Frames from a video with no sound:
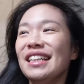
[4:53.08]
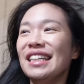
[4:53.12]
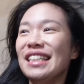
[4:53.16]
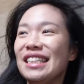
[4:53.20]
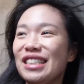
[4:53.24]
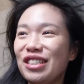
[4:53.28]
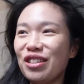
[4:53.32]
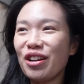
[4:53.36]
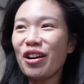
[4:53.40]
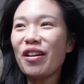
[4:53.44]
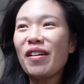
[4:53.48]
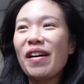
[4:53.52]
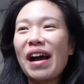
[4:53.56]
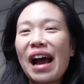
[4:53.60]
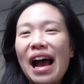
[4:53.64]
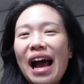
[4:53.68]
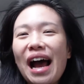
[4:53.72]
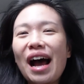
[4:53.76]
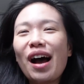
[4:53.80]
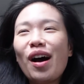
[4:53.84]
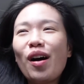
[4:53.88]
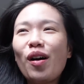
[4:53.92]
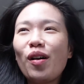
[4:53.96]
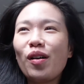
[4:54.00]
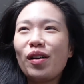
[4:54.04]
You know
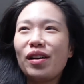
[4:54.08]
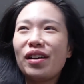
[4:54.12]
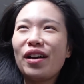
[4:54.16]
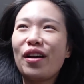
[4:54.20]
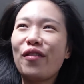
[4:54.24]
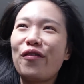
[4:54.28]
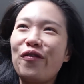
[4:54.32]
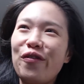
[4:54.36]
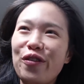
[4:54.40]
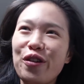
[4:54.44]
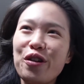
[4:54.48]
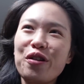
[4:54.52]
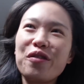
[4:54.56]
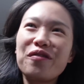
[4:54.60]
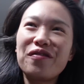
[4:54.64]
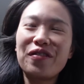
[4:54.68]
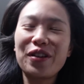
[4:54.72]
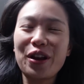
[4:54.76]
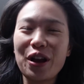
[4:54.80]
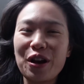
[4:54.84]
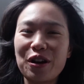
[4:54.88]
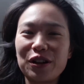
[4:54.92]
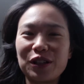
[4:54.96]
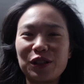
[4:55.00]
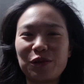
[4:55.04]
how a few
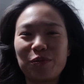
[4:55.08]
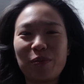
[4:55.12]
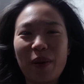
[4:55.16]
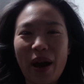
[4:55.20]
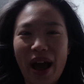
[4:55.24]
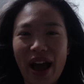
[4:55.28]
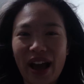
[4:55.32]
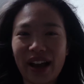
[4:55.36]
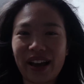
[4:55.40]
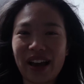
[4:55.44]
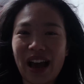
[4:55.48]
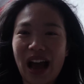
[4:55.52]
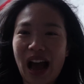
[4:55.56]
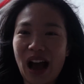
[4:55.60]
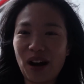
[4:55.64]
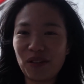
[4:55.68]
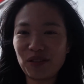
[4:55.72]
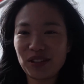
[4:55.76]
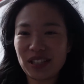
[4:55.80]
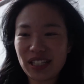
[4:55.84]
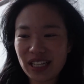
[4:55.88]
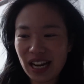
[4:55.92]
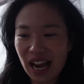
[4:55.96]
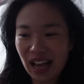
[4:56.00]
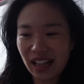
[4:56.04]
videos back I
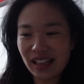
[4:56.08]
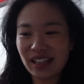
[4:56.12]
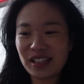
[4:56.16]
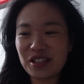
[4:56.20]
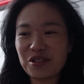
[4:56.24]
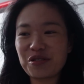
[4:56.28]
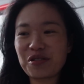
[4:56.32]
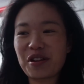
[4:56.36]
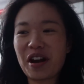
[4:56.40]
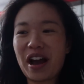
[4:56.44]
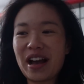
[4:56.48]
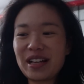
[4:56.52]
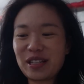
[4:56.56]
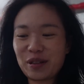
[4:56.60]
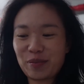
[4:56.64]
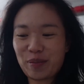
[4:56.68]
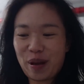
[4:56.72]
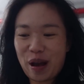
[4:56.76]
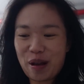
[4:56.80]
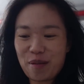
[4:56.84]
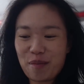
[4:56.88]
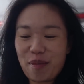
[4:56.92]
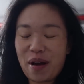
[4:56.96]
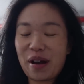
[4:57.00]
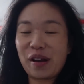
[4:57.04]
was telling you guys
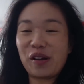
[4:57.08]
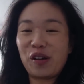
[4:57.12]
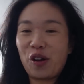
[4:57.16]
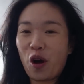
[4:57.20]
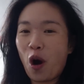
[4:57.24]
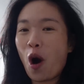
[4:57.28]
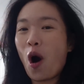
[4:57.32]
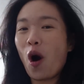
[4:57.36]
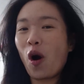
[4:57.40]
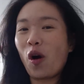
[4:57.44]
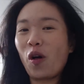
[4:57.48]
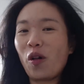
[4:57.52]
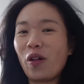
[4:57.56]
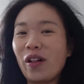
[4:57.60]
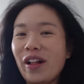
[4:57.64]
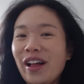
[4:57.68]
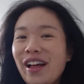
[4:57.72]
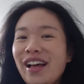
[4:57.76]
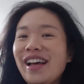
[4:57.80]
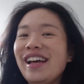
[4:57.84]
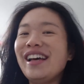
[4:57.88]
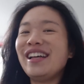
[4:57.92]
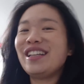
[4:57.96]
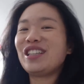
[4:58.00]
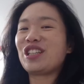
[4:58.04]
about my goal
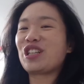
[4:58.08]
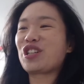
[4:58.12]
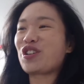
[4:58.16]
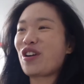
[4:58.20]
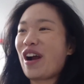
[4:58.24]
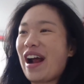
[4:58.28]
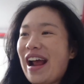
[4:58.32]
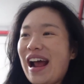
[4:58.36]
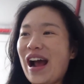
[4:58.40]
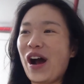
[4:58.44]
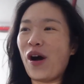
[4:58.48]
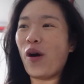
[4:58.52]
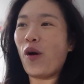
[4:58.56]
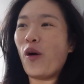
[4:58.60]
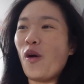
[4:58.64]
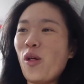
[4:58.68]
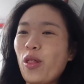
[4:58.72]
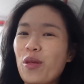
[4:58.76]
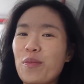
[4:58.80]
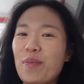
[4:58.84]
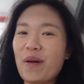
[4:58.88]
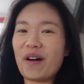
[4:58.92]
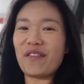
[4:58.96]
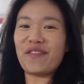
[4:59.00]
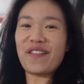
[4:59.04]
to try out all
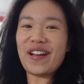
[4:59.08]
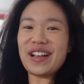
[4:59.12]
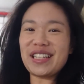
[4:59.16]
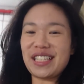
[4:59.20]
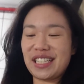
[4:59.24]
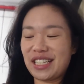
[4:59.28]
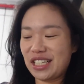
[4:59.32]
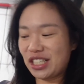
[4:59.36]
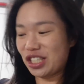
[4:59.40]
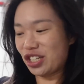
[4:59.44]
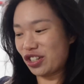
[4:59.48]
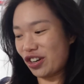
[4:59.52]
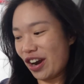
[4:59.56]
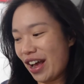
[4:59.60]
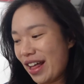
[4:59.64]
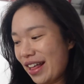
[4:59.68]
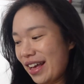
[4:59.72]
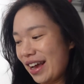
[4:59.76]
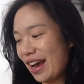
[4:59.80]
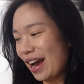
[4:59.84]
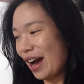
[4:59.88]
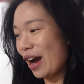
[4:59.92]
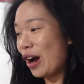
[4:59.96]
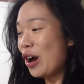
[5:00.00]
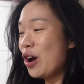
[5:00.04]
the buffets in
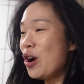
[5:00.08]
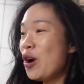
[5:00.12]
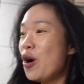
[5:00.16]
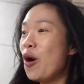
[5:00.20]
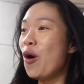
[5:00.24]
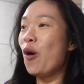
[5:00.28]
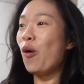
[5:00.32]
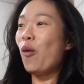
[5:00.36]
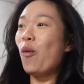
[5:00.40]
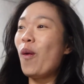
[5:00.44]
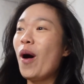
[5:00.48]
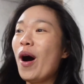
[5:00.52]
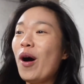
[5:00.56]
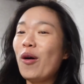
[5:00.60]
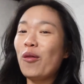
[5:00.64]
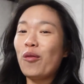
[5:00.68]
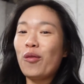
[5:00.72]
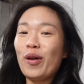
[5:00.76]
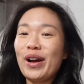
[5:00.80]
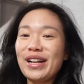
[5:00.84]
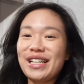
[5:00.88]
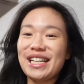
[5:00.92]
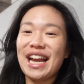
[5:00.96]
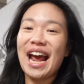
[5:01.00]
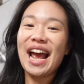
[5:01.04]
Australia? Well,
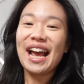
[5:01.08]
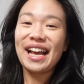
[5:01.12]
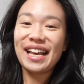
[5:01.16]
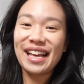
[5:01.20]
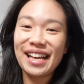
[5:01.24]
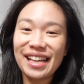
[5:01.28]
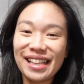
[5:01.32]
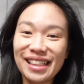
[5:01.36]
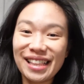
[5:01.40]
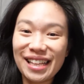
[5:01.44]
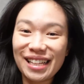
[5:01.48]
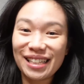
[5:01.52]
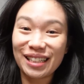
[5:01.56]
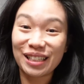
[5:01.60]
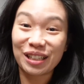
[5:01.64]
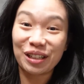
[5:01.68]
we're taking this